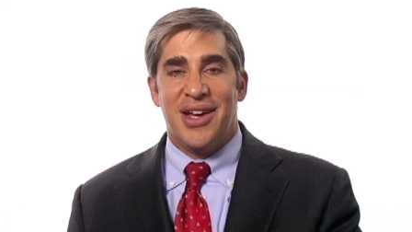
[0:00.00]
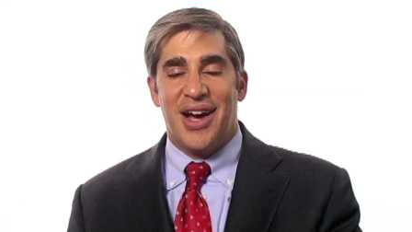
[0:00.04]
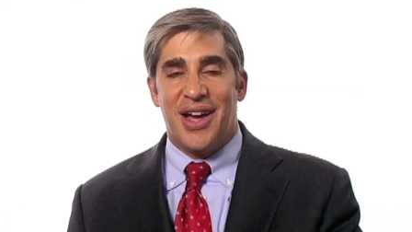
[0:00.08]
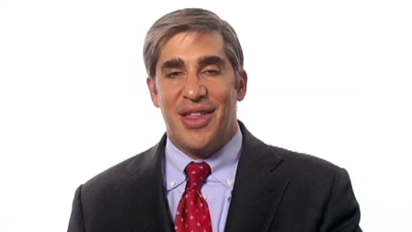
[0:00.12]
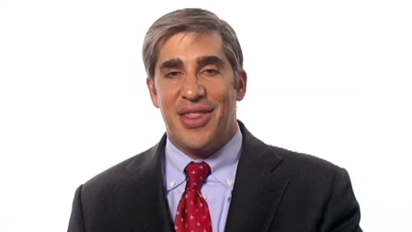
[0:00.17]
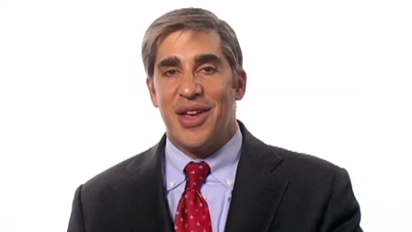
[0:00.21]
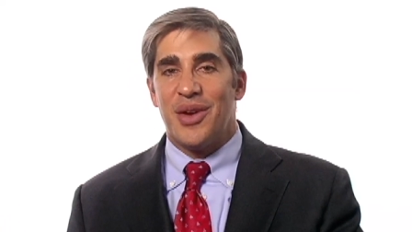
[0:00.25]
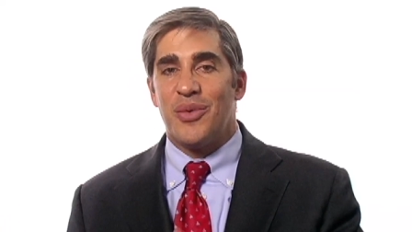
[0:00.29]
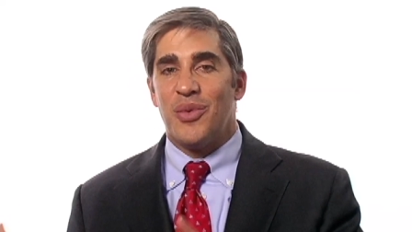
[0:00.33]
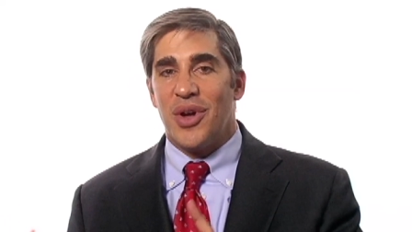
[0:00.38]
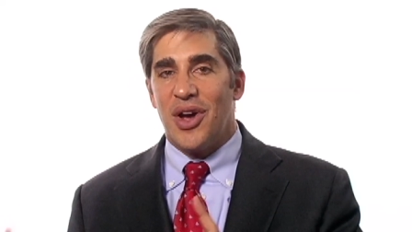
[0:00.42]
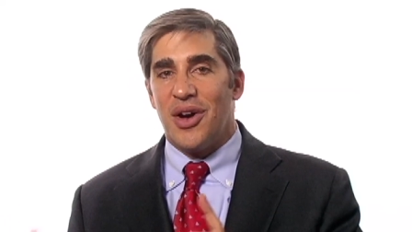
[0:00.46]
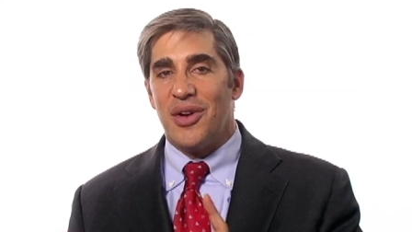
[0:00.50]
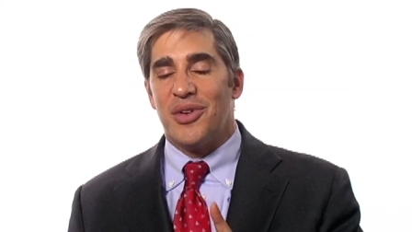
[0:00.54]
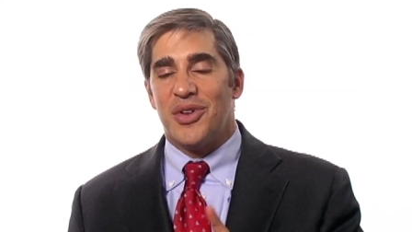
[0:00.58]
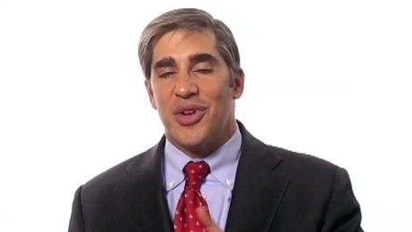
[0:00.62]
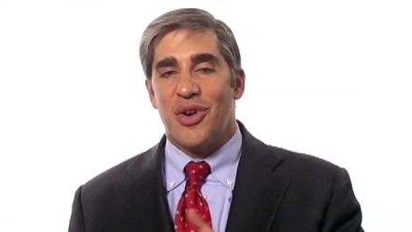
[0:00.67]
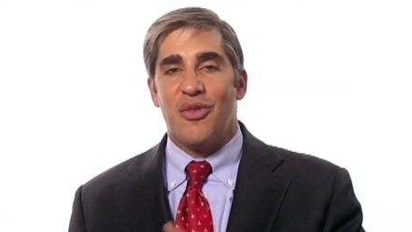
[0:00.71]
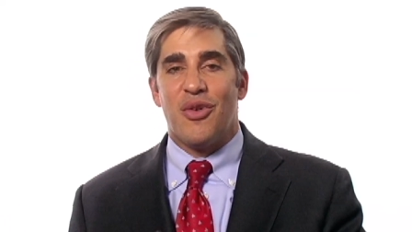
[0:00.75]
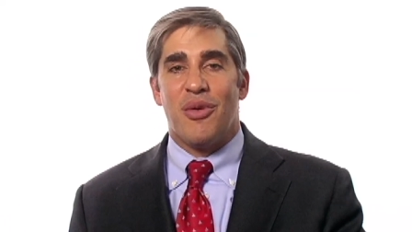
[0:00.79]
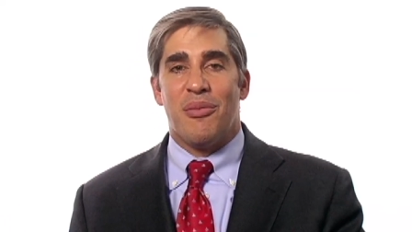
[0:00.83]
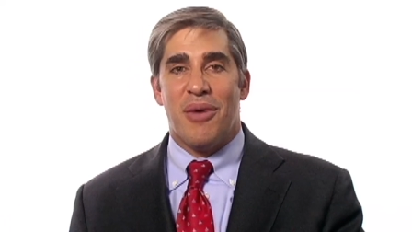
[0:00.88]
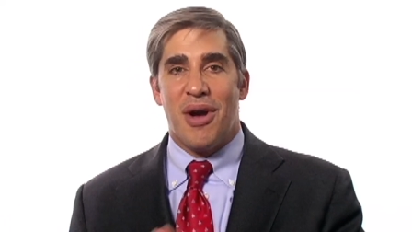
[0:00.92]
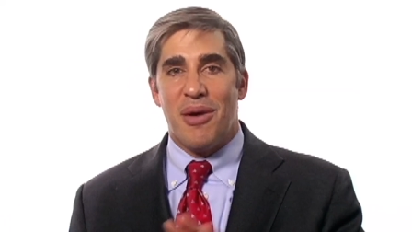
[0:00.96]
I think we
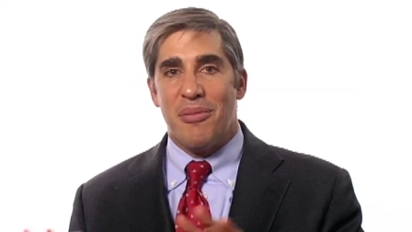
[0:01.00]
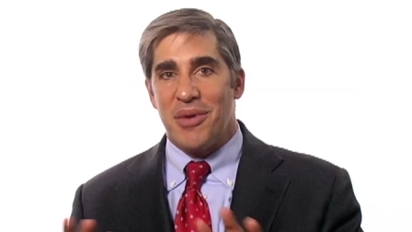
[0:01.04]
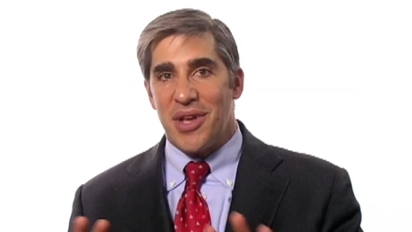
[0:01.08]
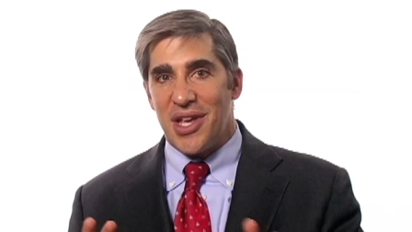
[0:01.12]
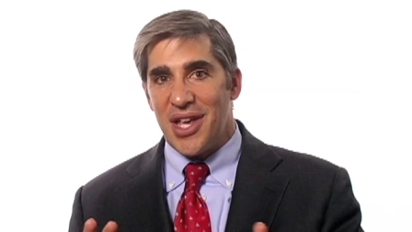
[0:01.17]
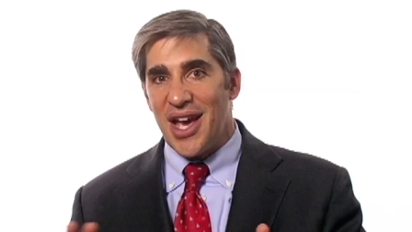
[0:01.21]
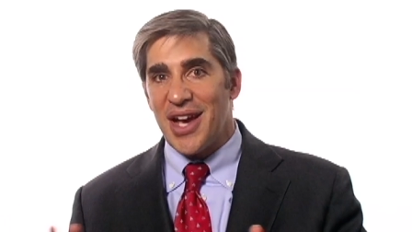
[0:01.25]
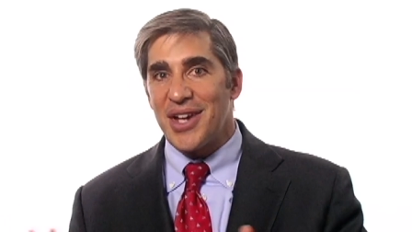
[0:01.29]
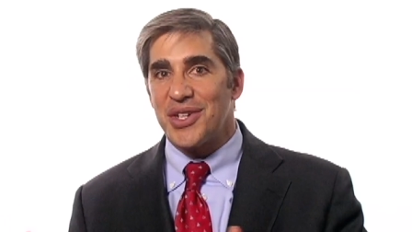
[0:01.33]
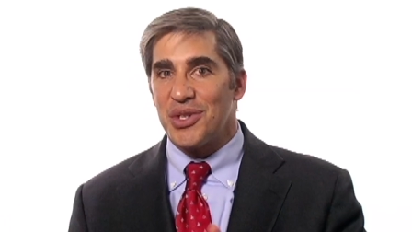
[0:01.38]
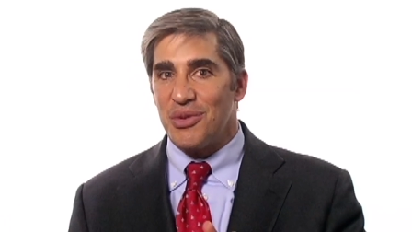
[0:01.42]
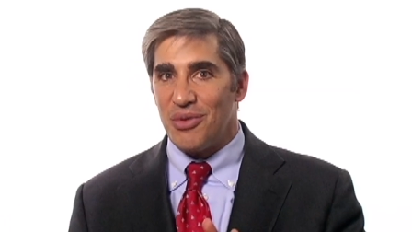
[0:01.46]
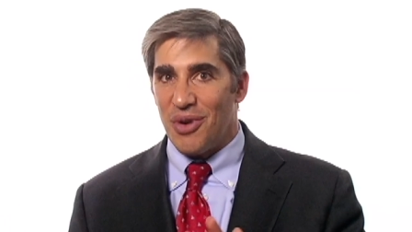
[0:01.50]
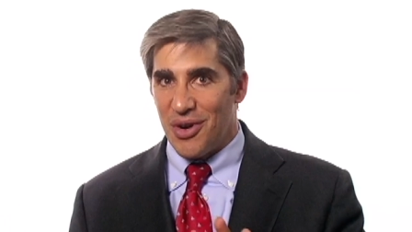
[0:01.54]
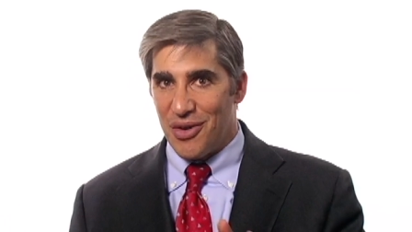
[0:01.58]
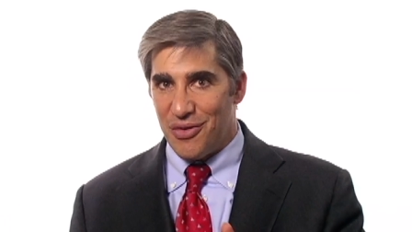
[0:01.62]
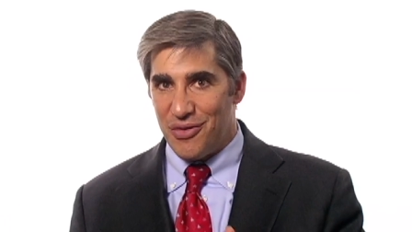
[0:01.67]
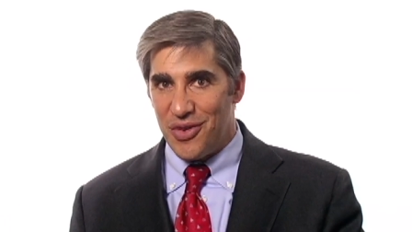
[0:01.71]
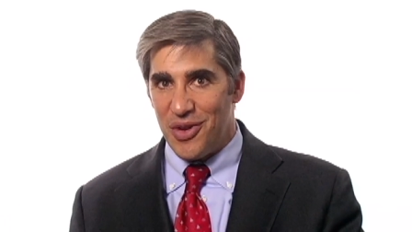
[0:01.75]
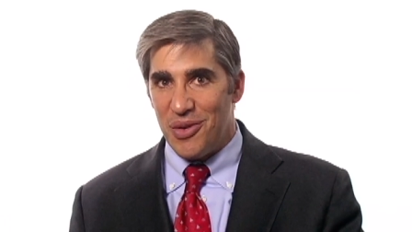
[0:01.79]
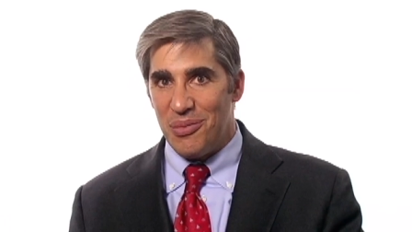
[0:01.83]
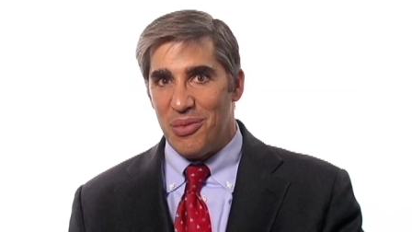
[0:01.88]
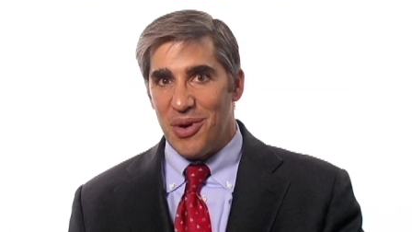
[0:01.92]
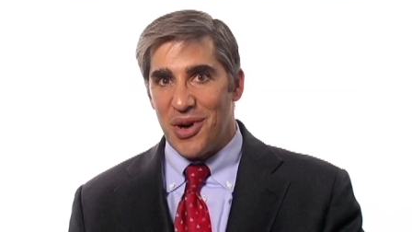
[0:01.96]
don't remember. He actually wrote a
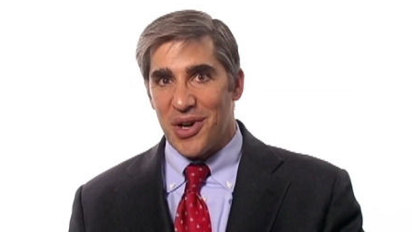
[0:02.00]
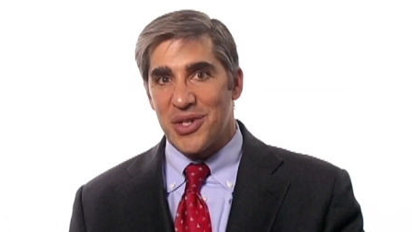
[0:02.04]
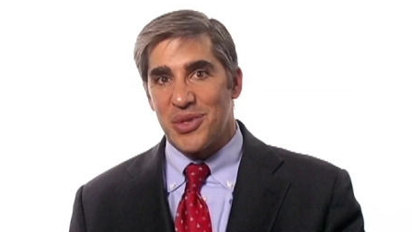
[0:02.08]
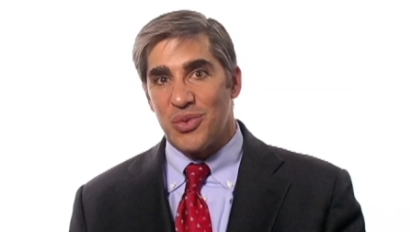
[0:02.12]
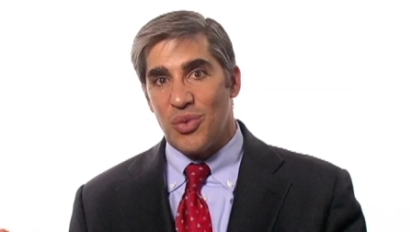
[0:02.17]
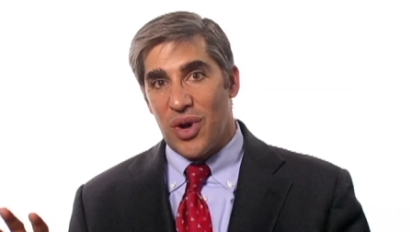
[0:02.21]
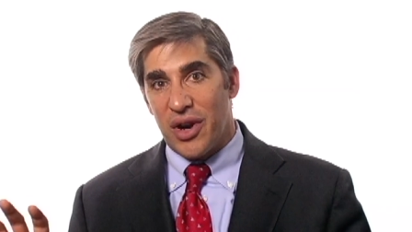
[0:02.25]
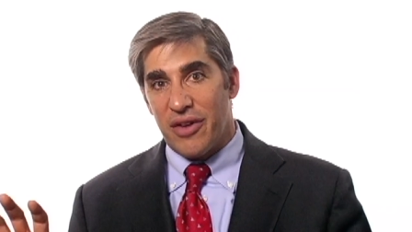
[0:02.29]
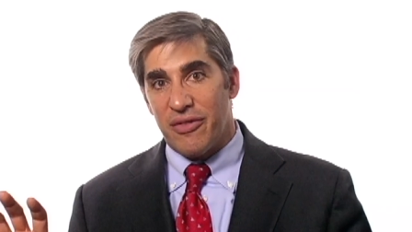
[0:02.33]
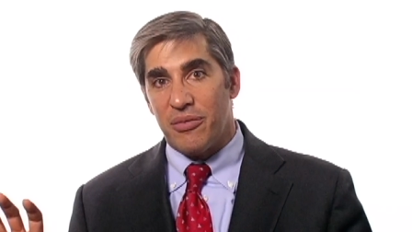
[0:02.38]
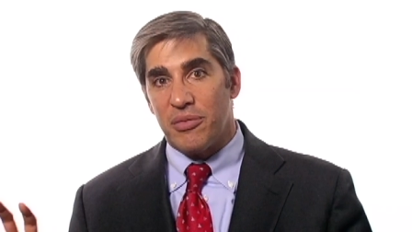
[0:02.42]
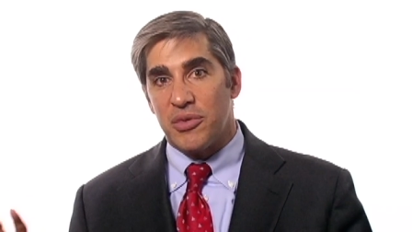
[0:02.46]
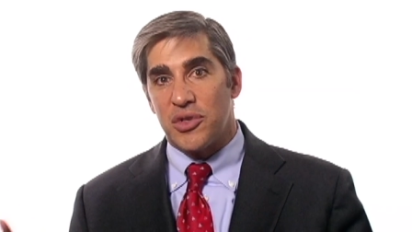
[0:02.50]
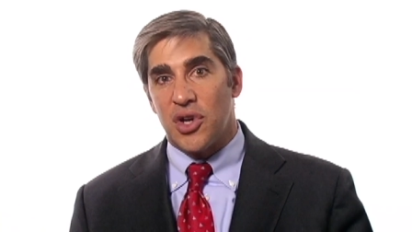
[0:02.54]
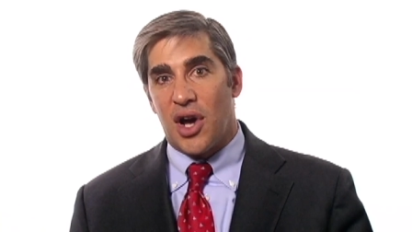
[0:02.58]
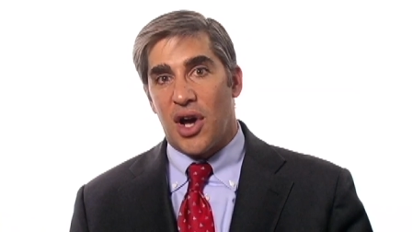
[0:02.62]
few books. One of them